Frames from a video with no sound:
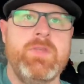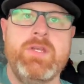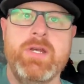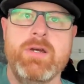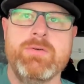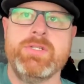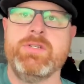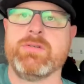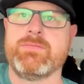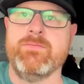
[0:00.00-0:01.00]
you know,
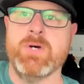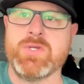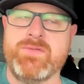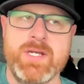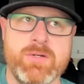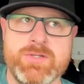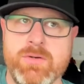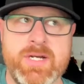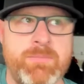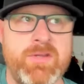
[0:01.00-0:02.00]
your most vehicles
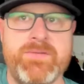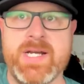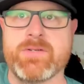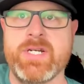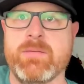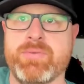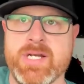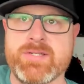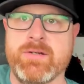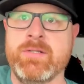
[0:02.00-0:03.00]
don't come with a factory
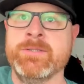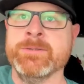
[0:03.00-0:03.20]
compressor